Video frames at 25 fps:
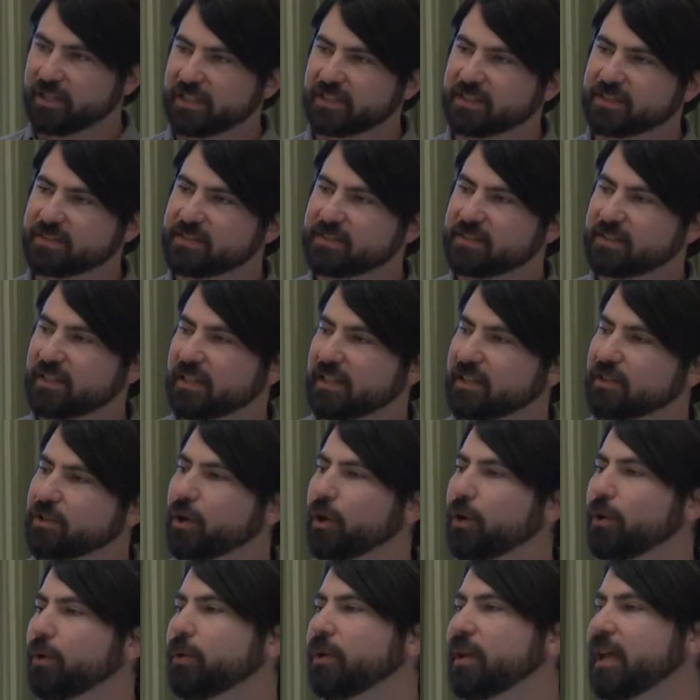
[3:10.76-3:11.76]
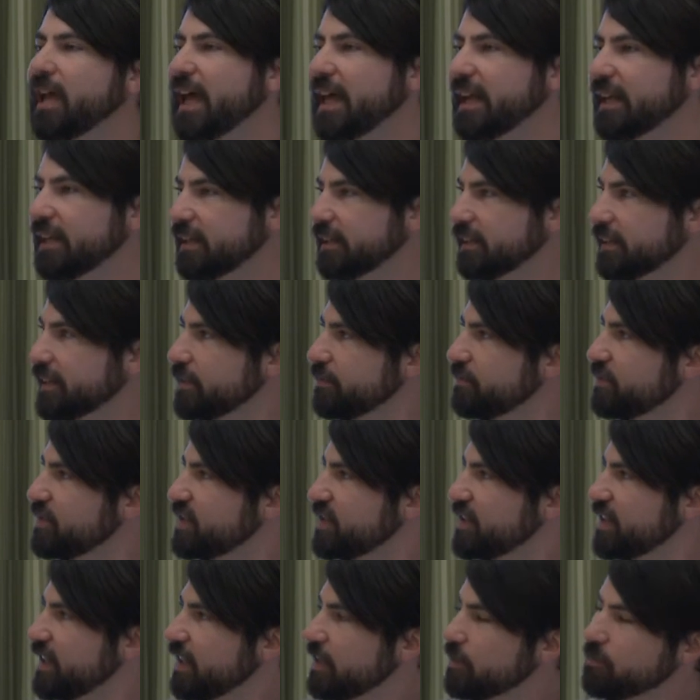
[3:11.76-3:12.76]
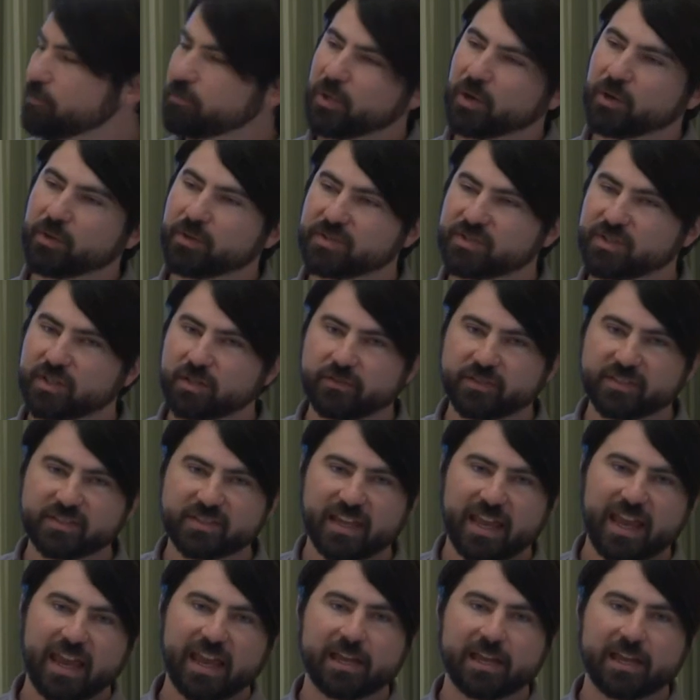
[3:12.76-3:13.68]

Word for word: is in code and it lives in both service